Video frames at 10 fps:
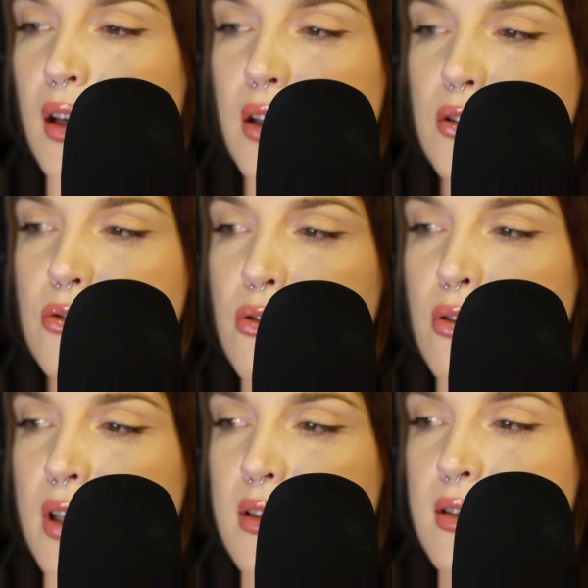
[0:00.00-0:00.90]

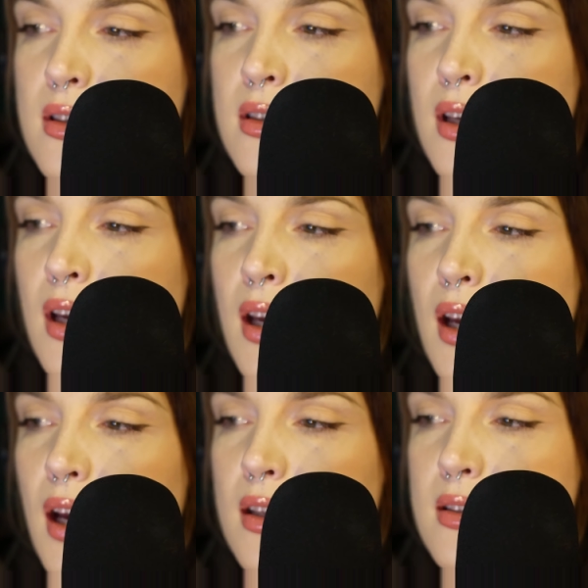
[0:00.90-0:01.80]
endurance,
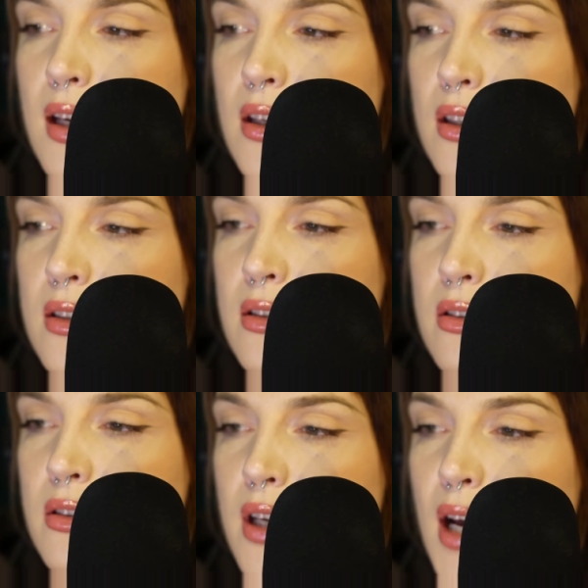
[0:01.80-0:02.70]
and taciturn
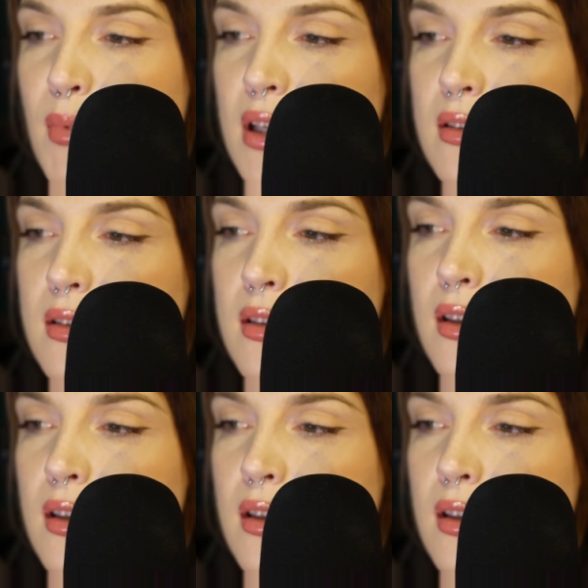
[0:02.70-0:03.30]
habit.